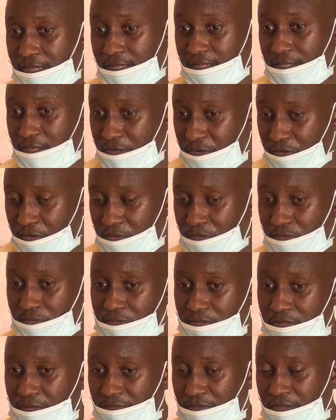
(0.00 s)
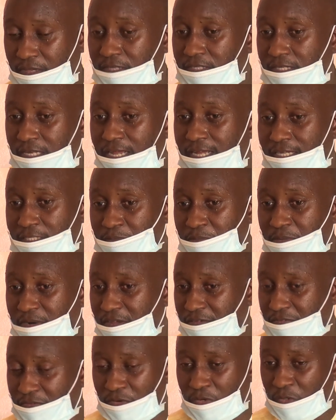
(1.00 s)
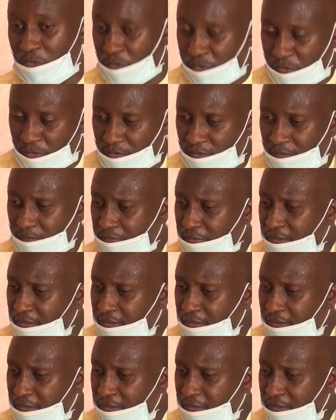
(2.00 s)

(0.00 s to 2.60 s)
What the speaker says: you know, leaving his last breath, also,